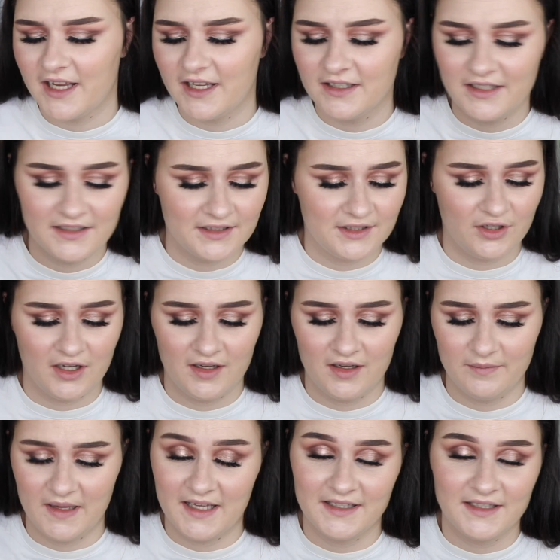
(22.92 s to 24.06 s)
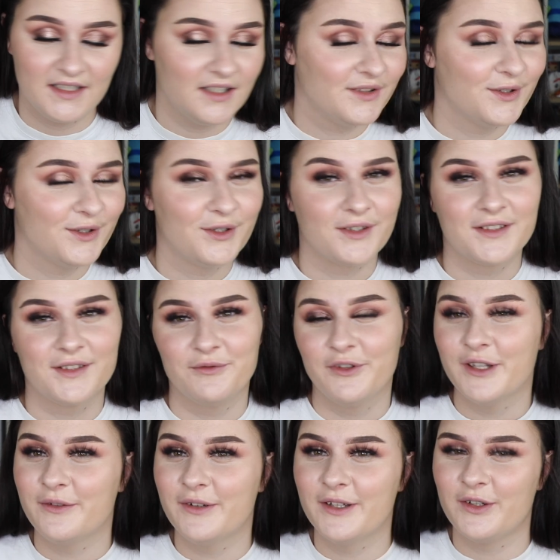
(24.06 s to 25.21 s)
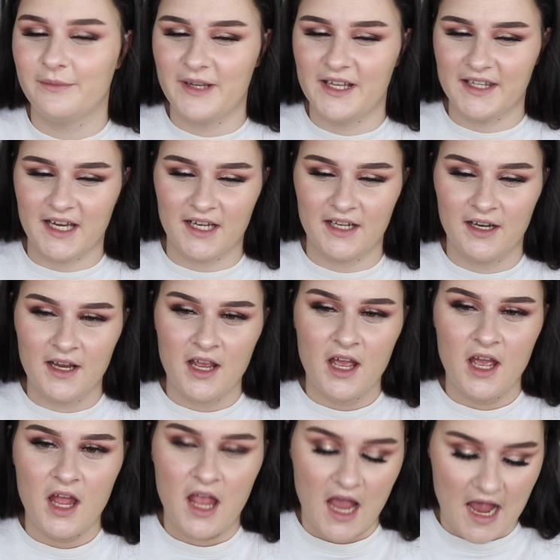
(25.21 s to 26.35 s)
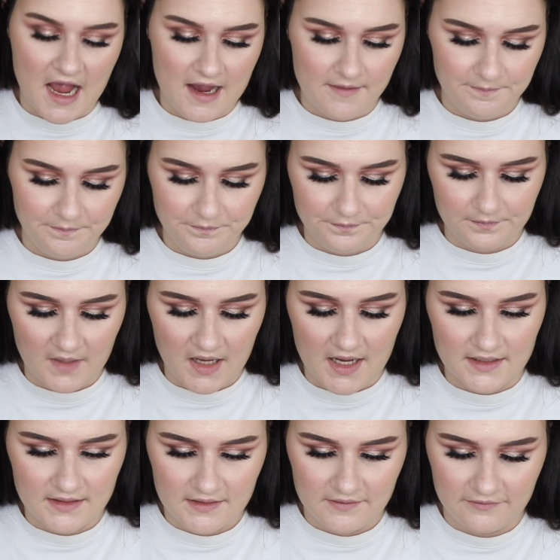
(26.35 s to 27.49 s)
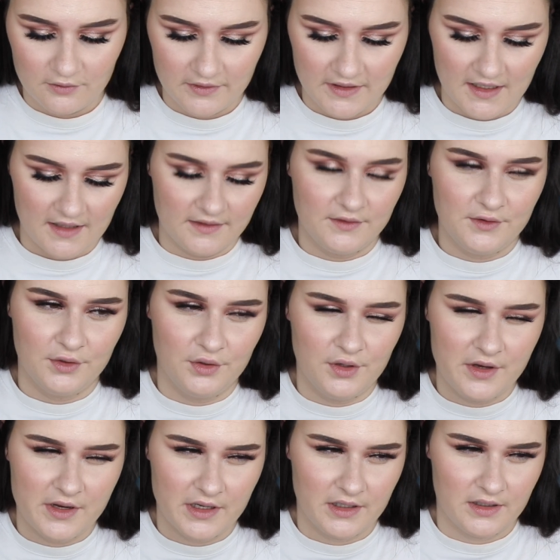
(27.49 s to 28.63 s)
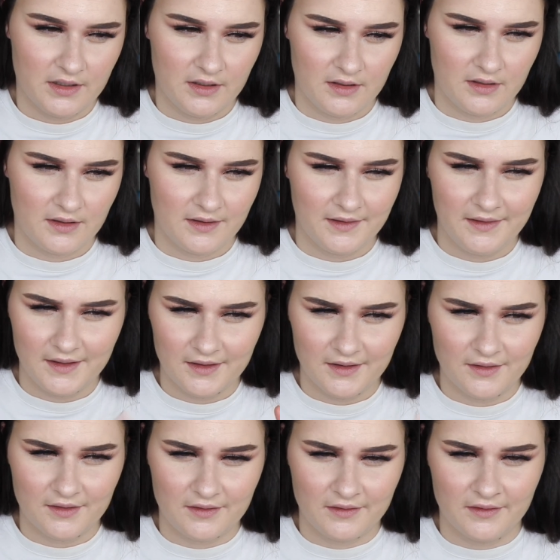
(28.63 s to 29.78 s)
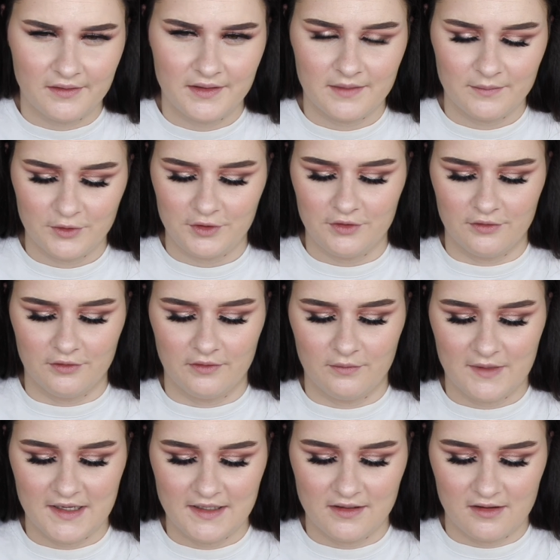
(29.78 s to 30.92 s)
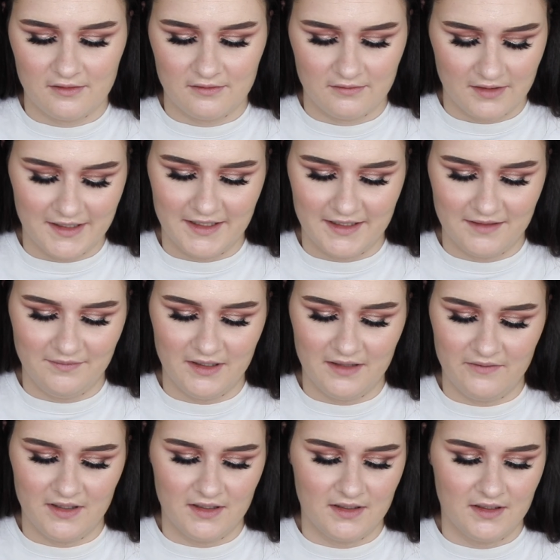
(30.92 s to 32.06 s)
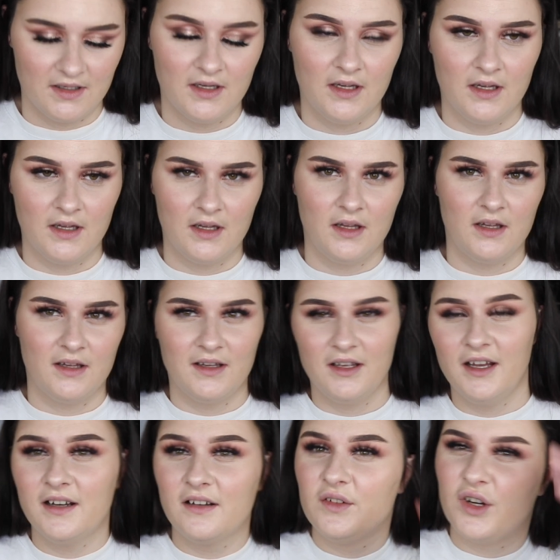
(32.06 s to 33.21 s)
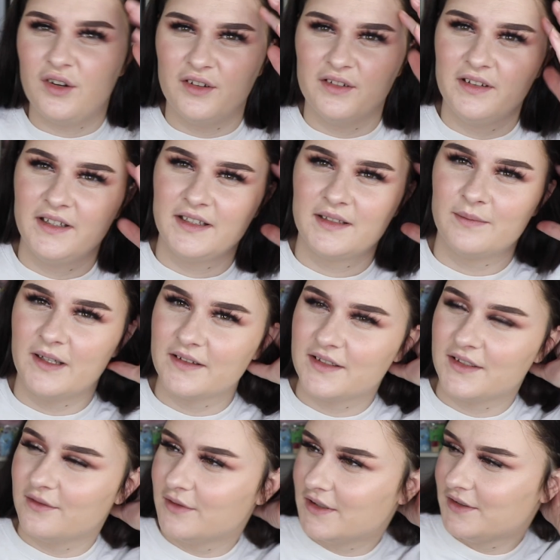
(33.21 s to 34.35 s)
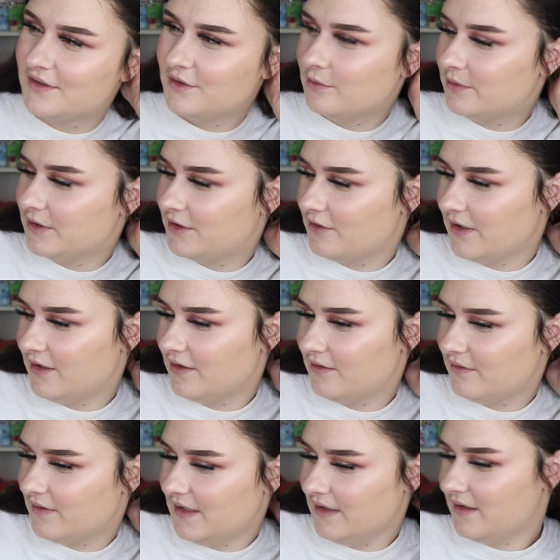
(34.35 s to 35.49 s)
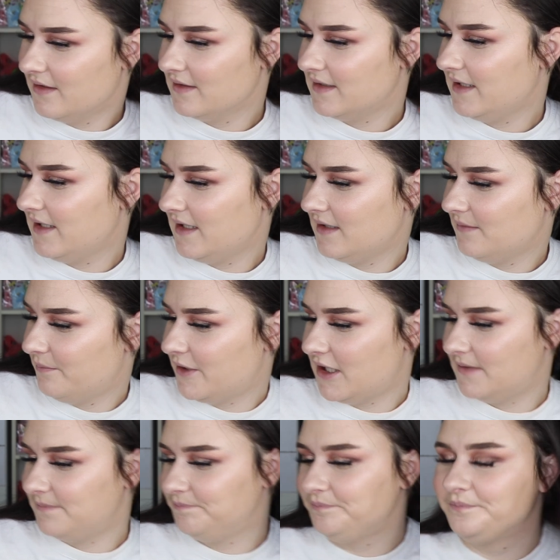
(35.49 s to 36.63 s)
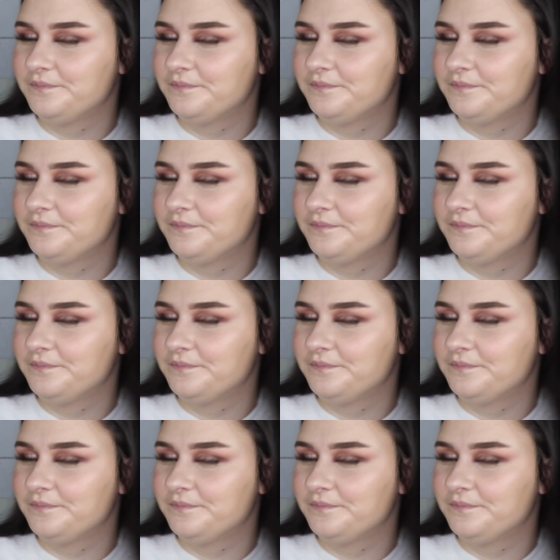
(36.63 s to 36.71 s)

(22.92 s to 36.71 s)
and Instagram and TikTok, so I'm feeling really good about that. As for the other two, I think I got close. I'm not sure. The weight goal, I had a bit of a... I had a lot on this month, so I wasn't super strict on the way that I was eating, but